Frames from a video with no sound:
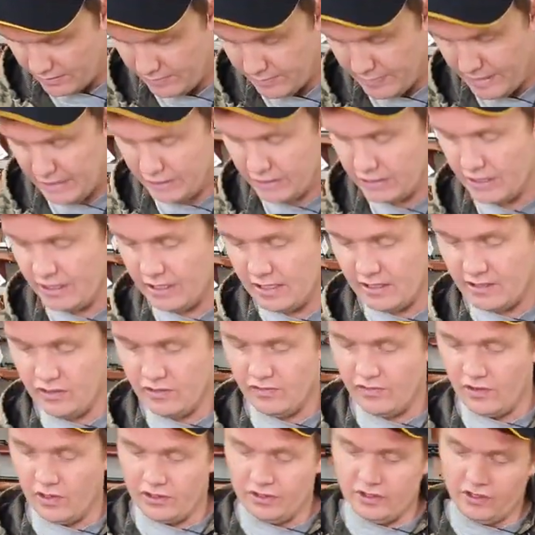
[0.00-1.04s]
to mention that
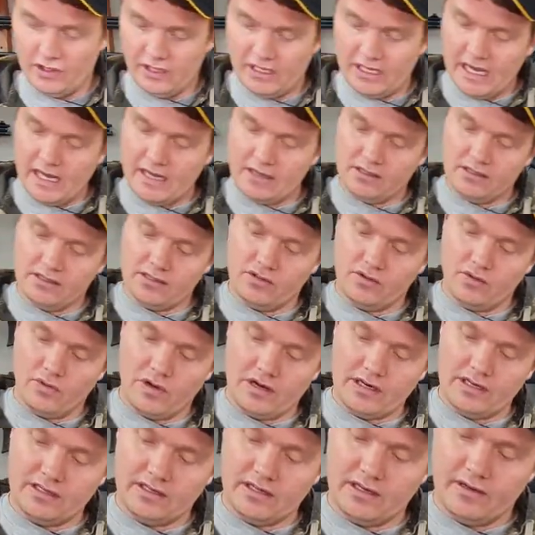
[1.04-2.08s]
you've got two gauges. The
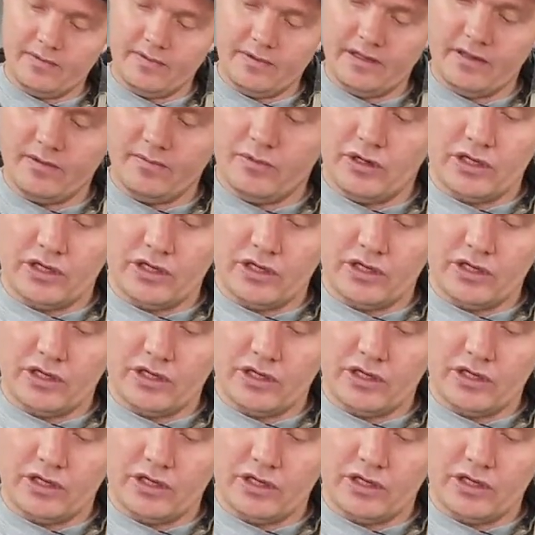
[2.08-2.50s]
one is going to be the